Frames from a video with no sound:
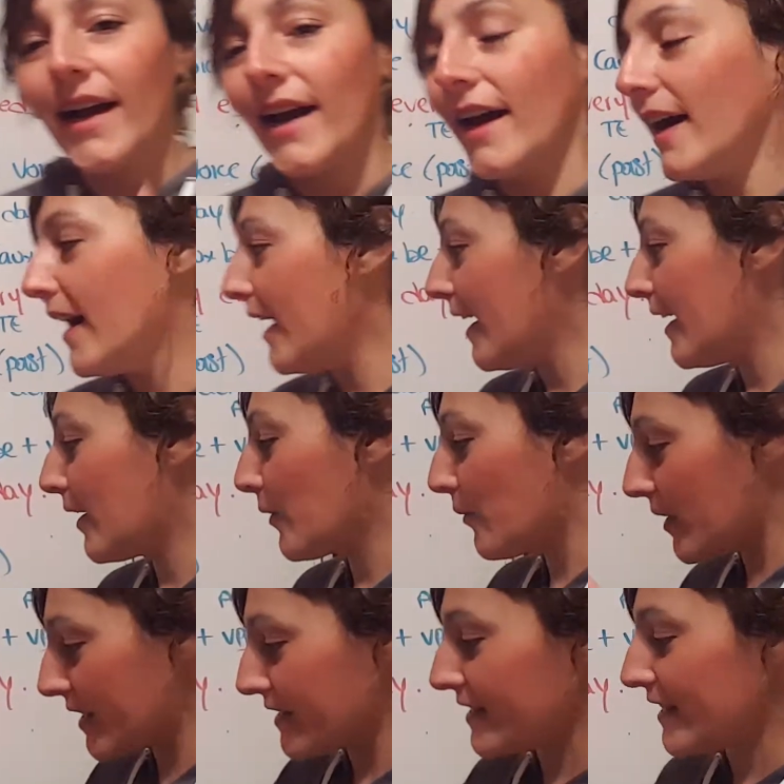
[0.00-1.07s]

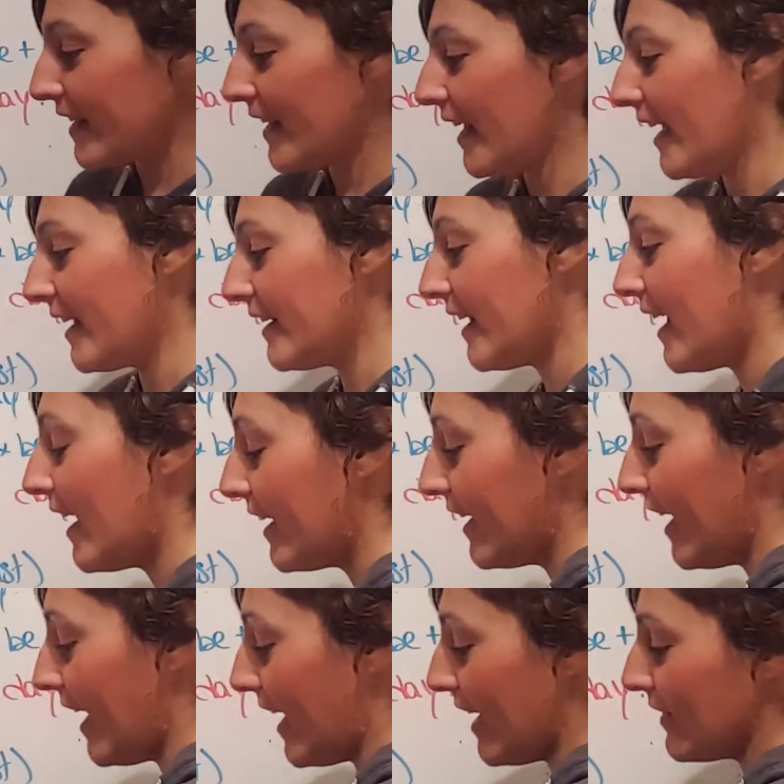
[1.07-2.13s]
once again, I
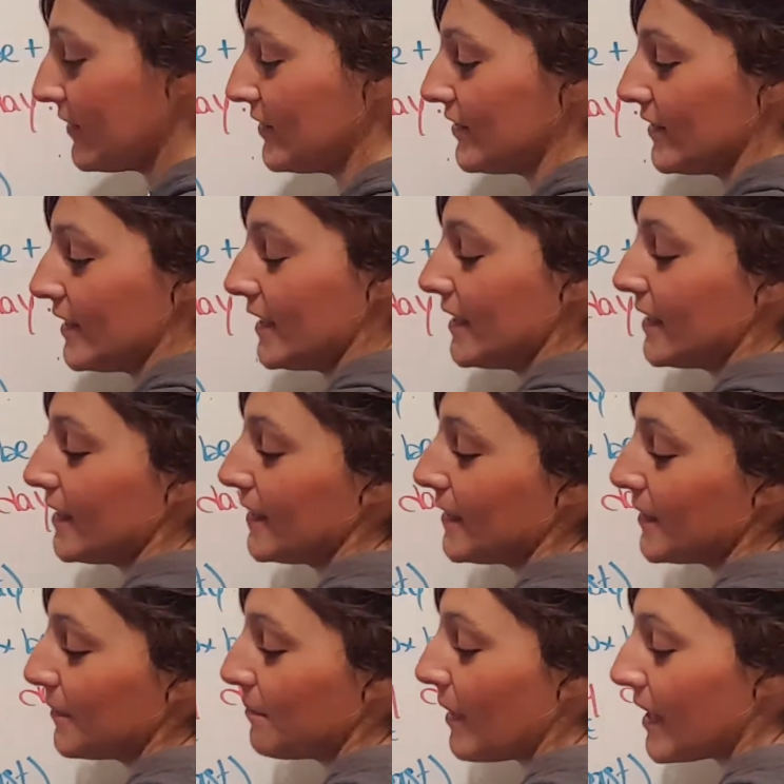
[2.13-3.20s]
have
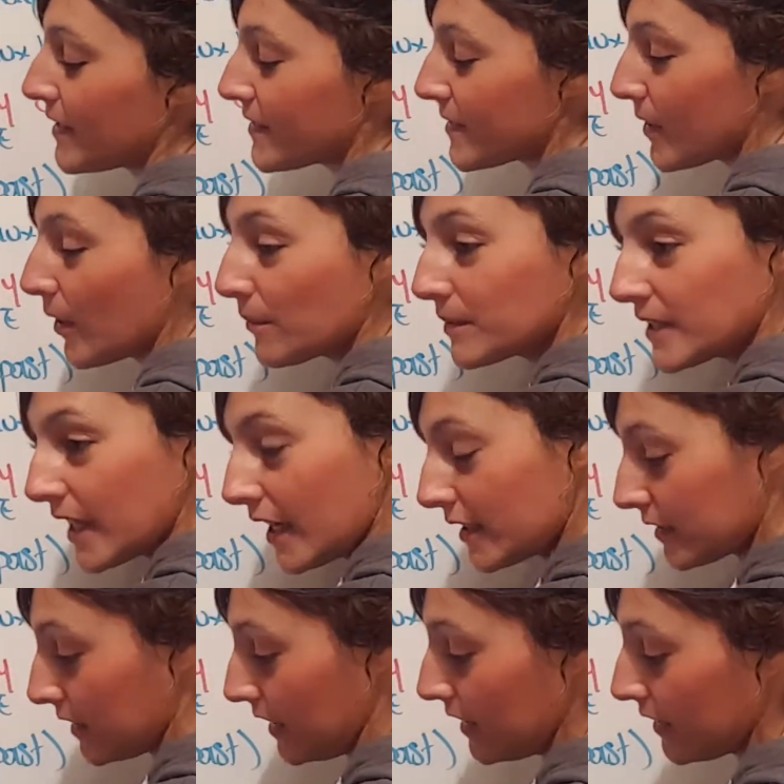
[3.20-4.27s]
my
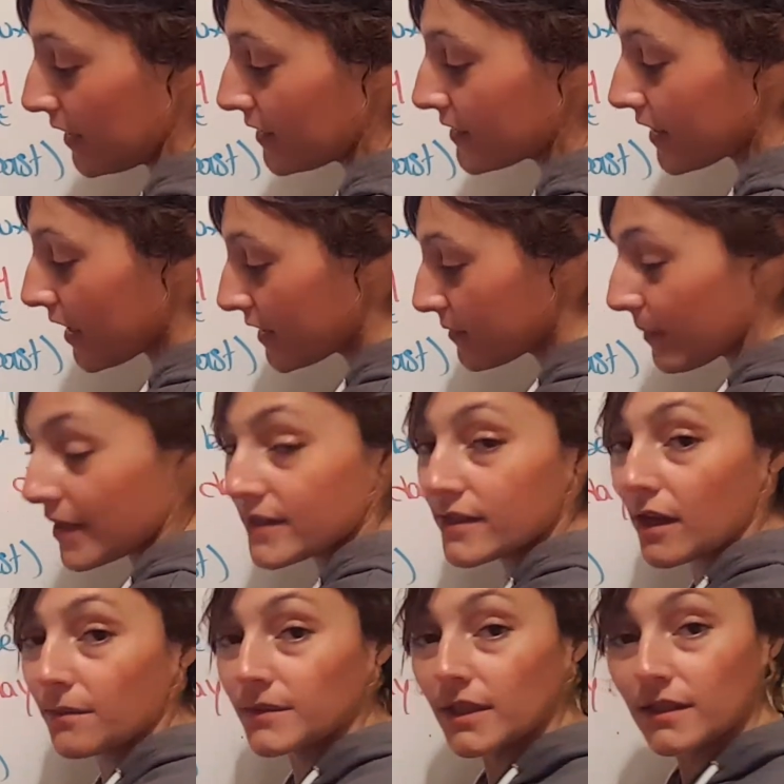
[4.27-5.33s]
subject. In this case, my
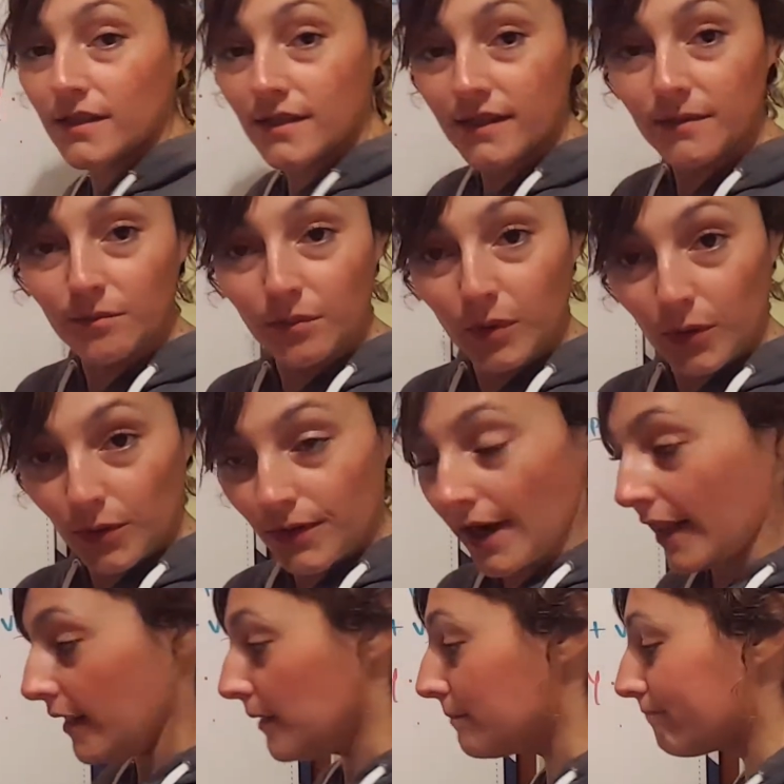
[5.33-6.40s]
subject is in
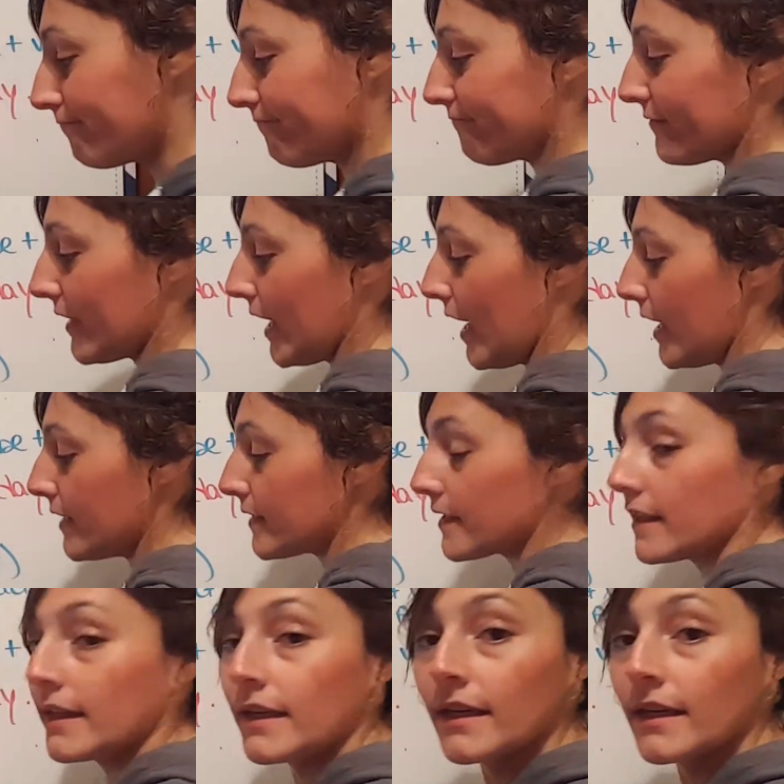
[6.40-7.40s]
plural. Yes.